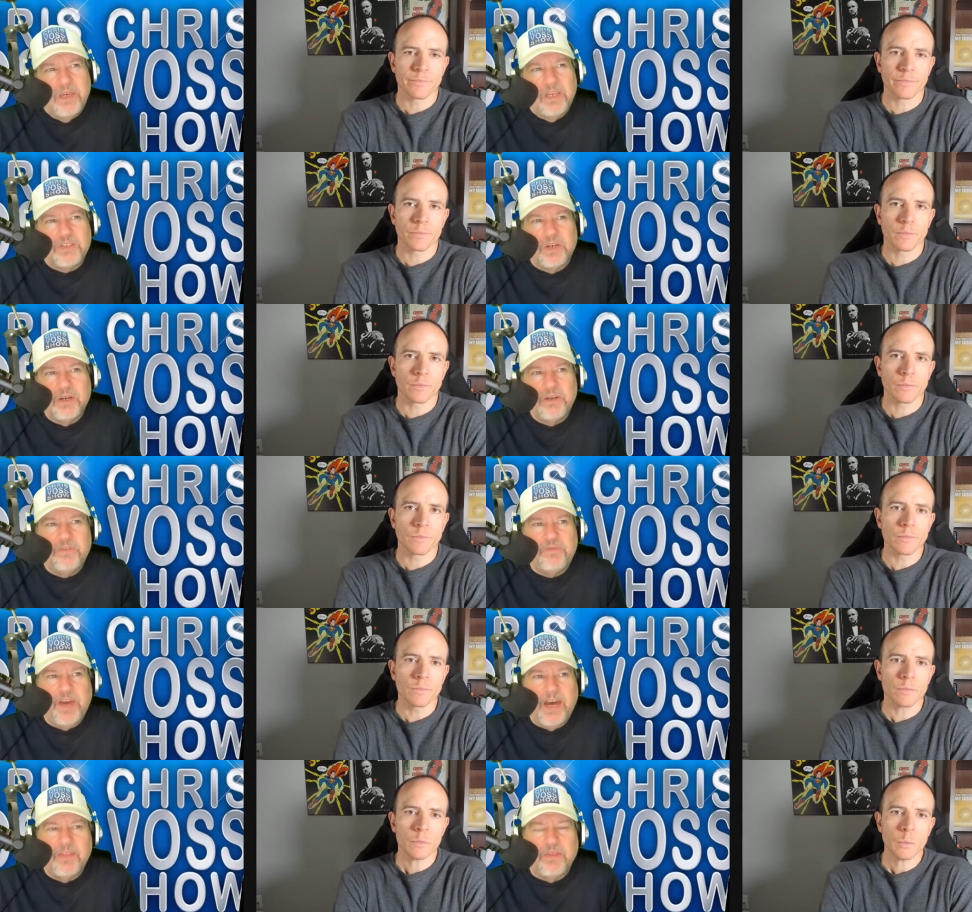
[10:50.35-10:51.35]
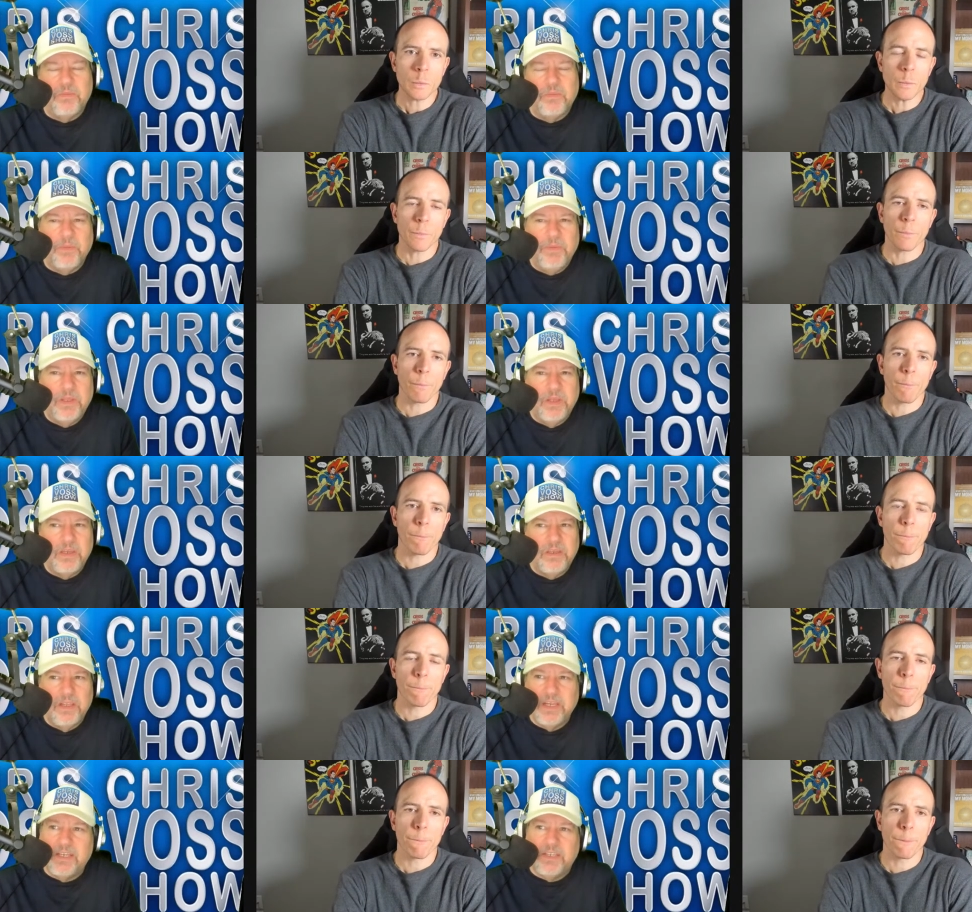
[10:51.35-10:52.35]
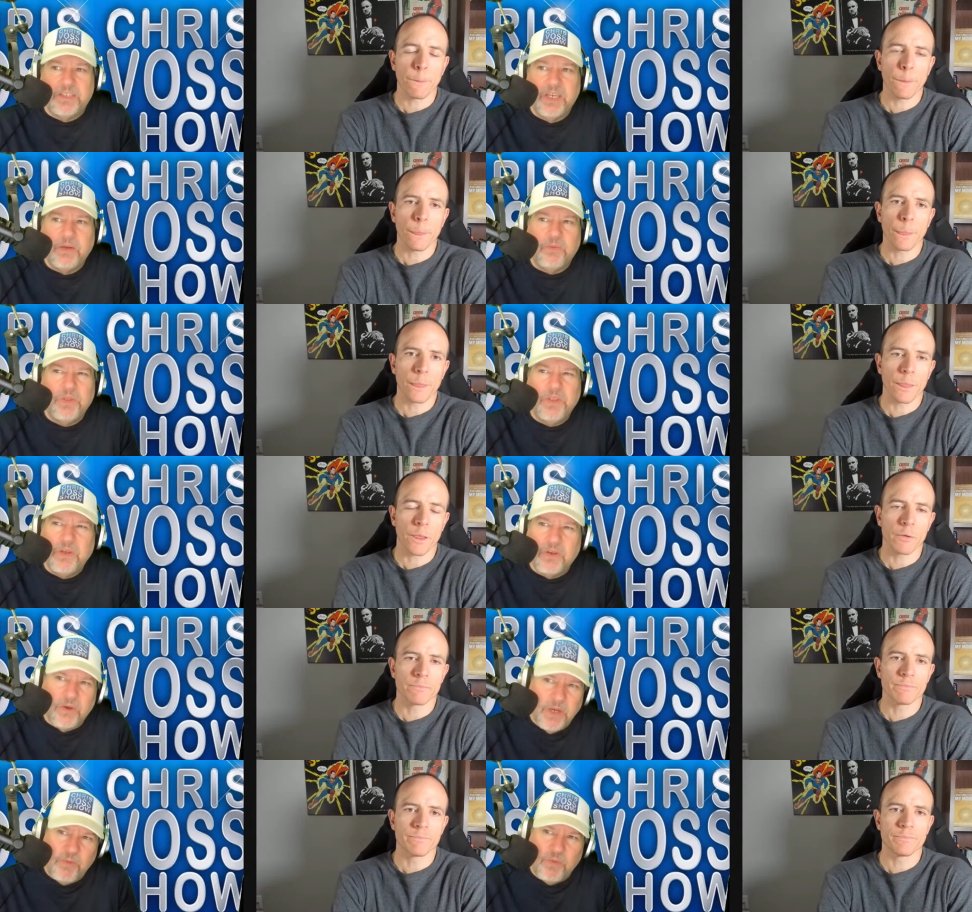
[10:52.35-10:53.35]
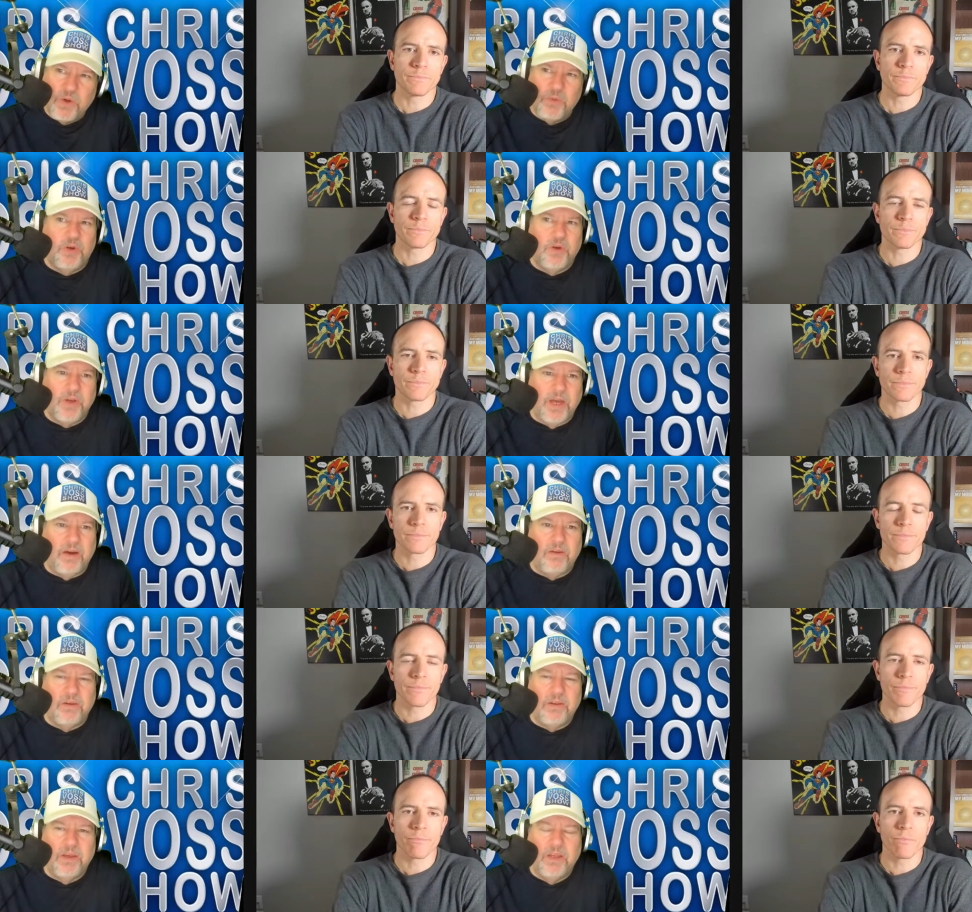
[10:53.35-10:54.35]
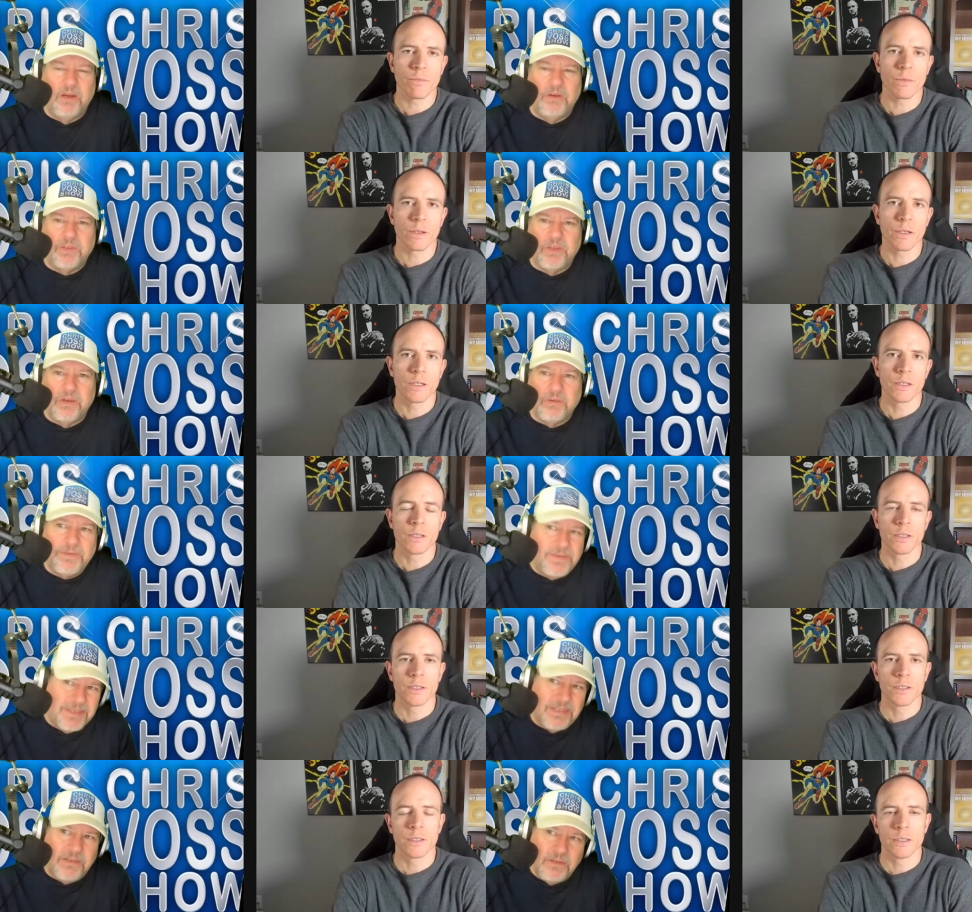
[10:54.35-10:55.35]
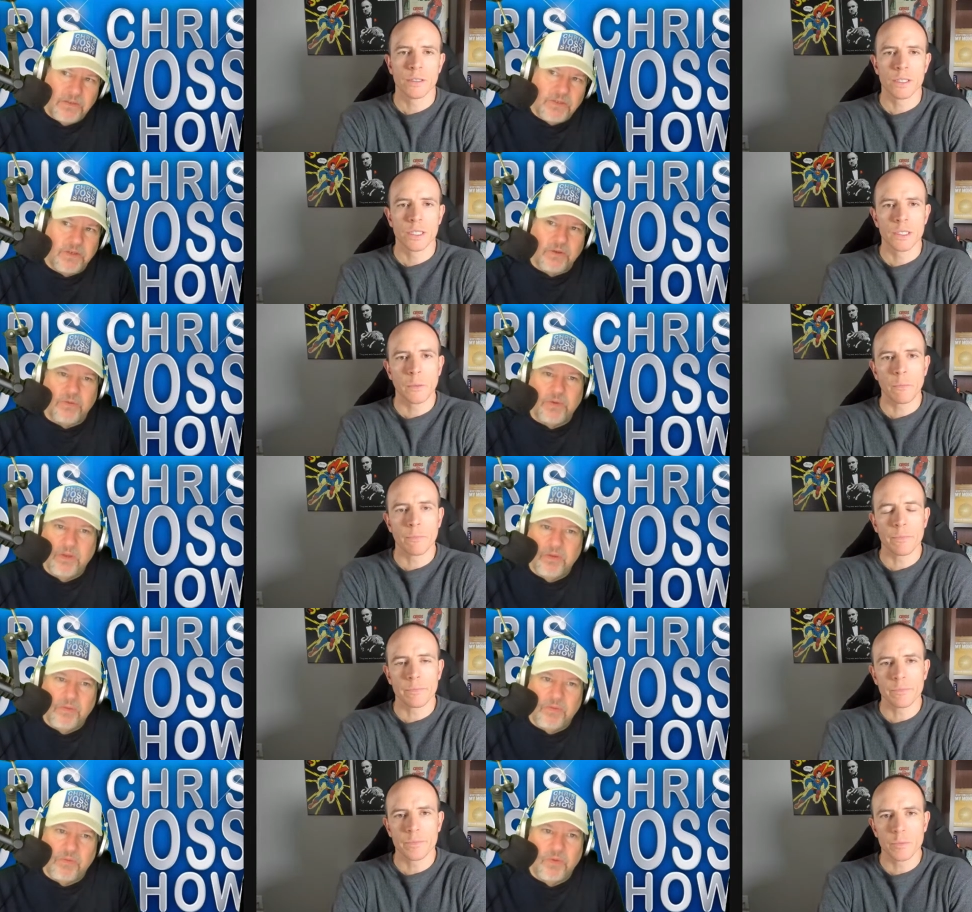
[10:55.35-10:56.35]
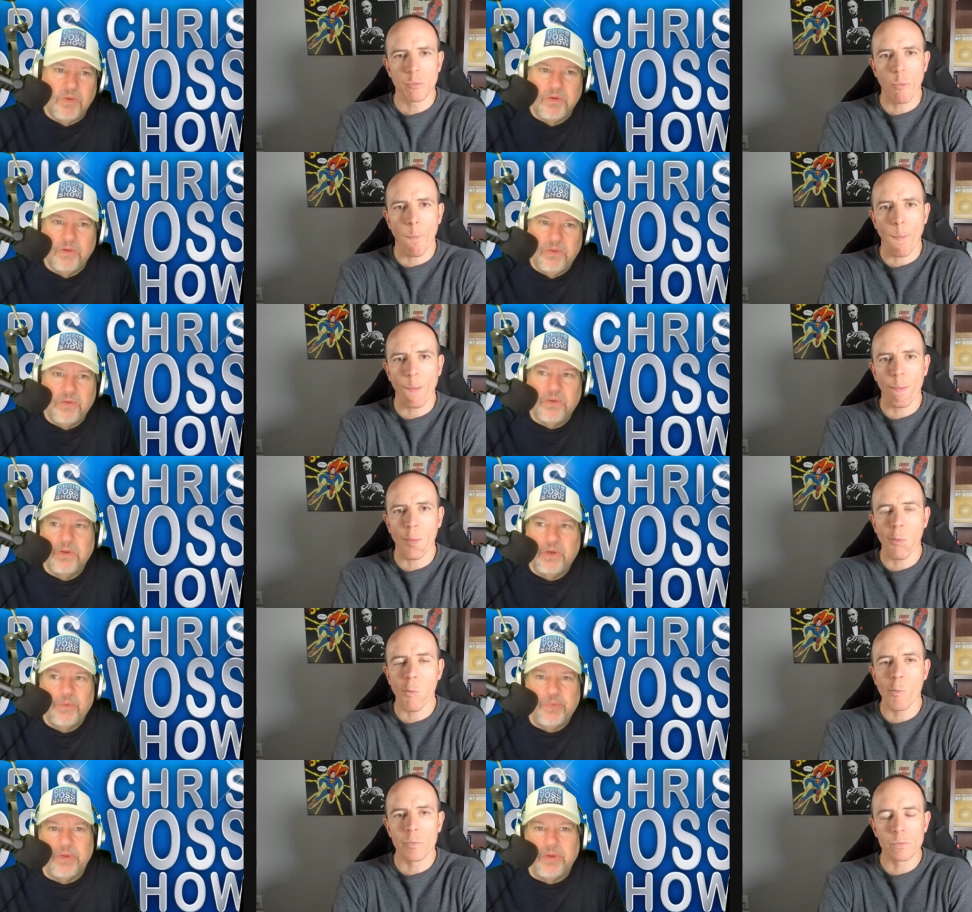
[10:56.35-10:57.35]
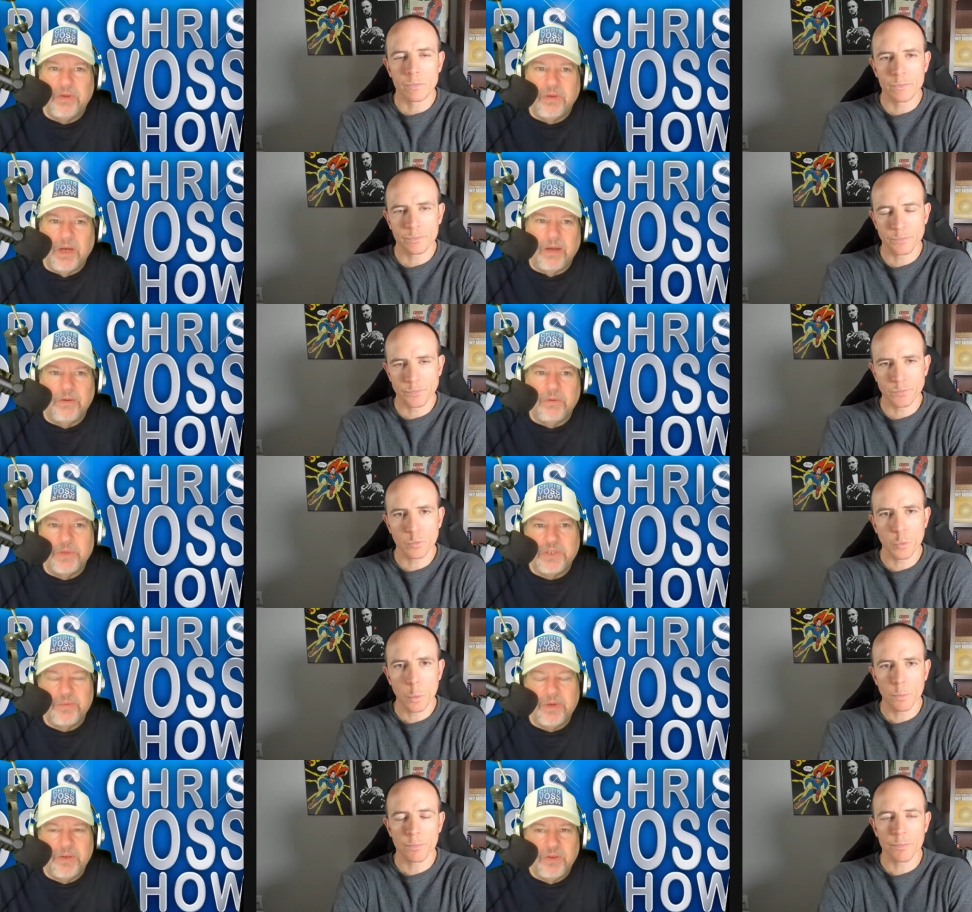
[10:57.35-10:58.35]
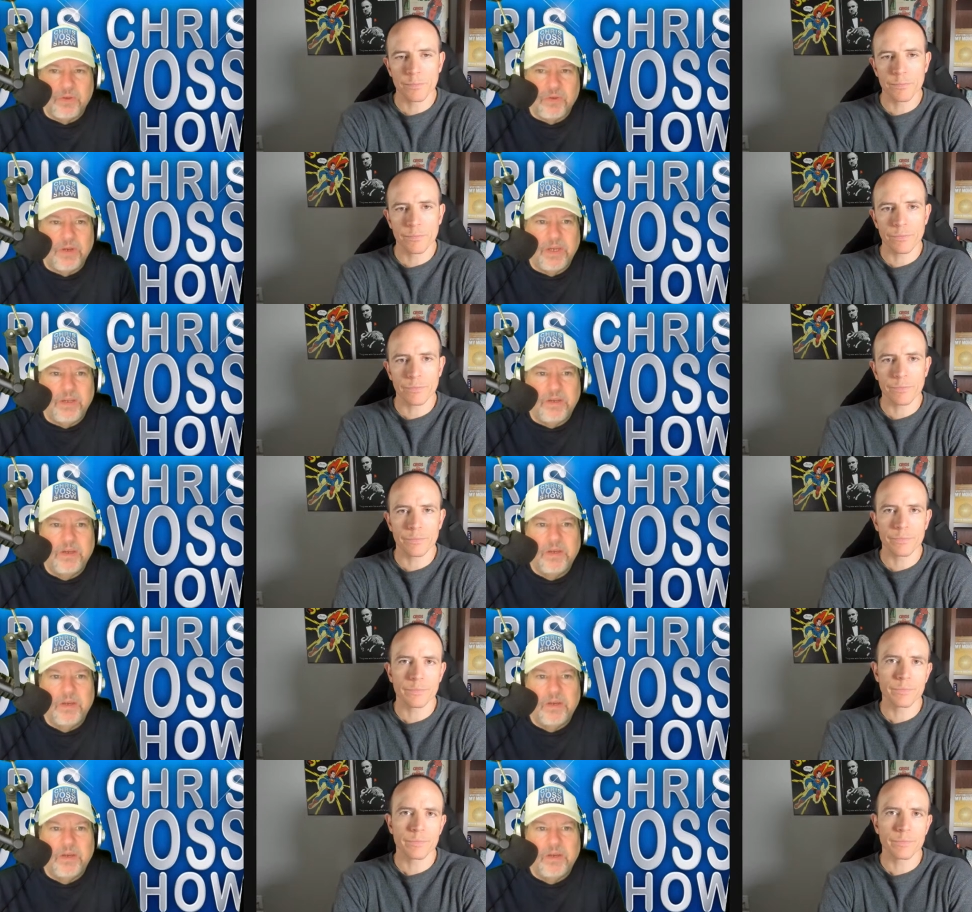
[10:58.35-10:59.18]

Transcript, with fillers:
Speaker 1: it's hard to fathom i mean like like i said when the ukraine war broke out and I was like, well, you know, it's Ukraine war in Europe, and I don't know much mm-hmm. about Ukraine.